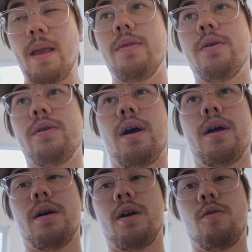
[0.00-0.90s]
and they're
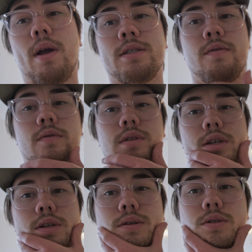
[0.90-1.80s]
not
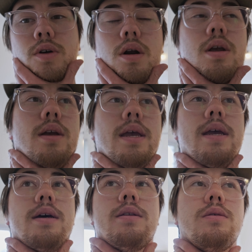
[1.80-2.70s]
aggressively dark
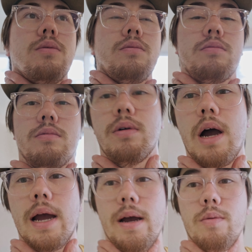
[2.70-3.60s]
and
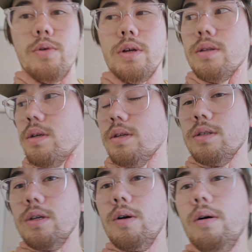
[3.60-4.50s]
high output. So